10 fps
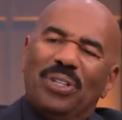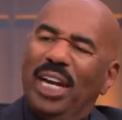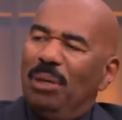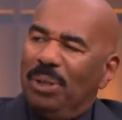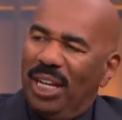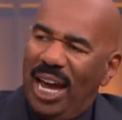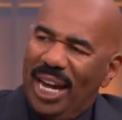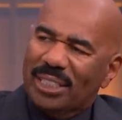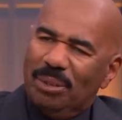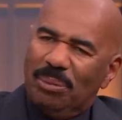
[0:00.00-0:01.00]
came into
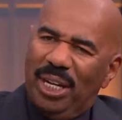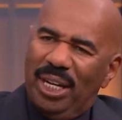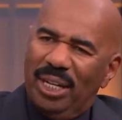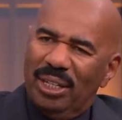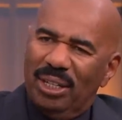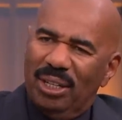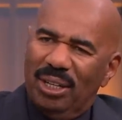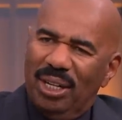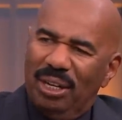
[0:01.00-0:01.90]
acting, man, uh,